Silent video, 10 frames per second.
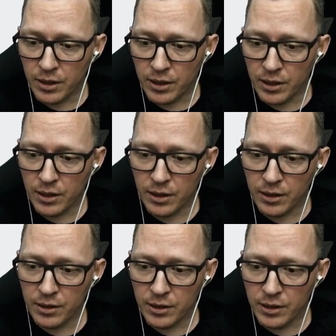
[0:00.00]

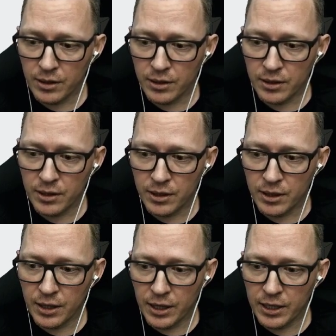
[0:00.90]

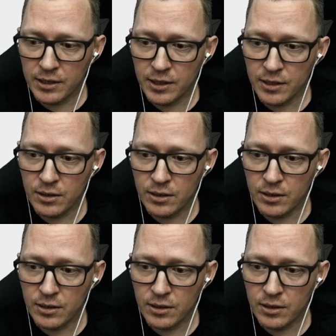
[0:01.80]
and this is